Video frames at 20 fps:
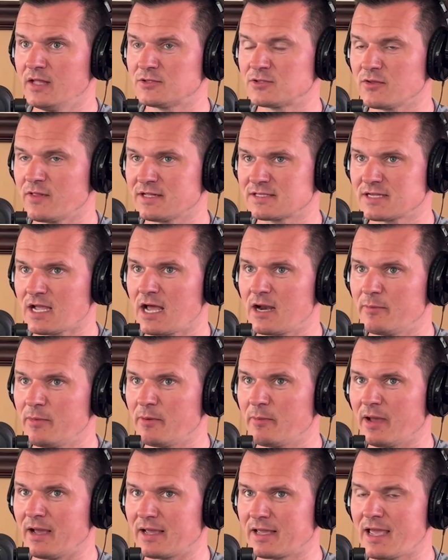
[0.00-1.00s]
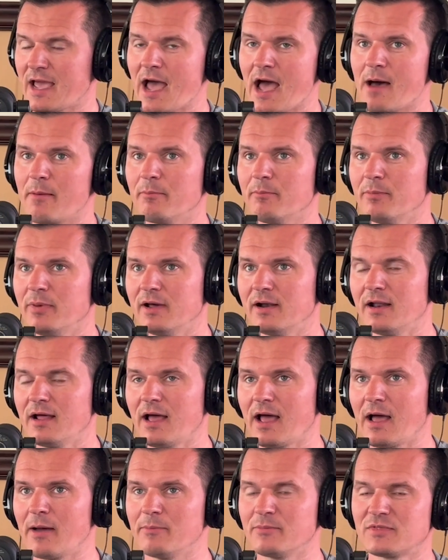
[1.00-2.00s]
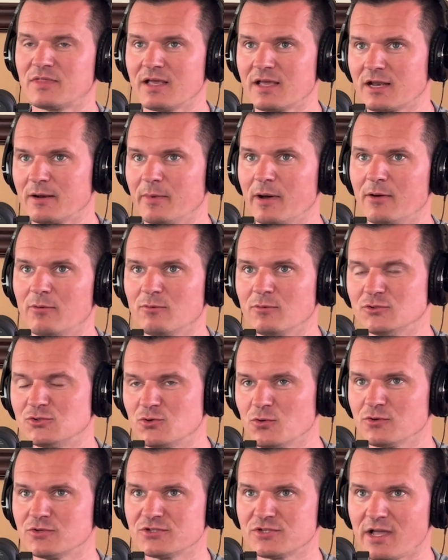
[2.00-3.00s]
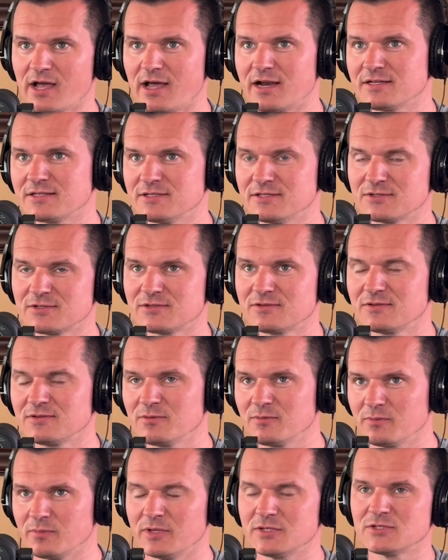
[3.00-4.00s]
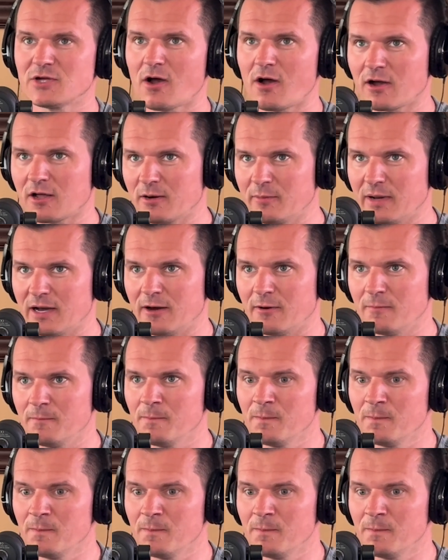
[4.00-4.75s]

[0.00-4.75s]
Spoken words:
And so that's kind of been my cap. But I'm thinking about what George Status has been talking about.